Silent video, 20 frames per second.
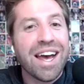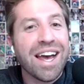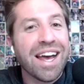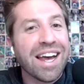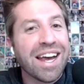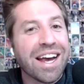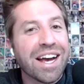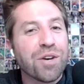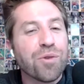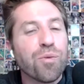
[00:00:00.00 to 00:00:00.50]

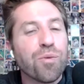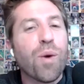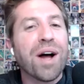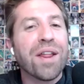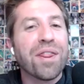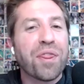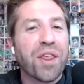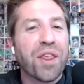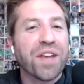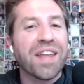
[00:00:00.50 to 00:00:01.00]
And
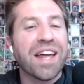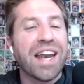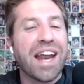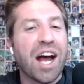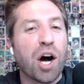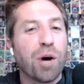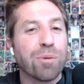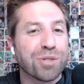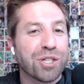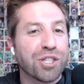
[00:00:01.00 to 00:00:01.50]
one thing that
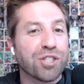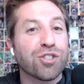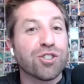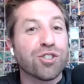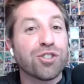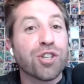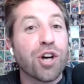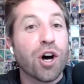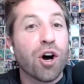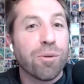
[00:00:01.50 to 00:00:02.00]
helps us
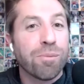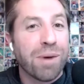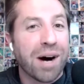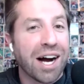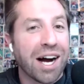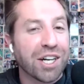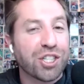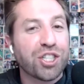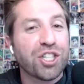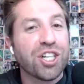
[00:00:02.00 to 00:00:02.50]
so
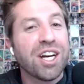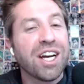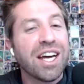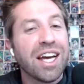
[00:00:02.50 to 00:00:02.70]
much,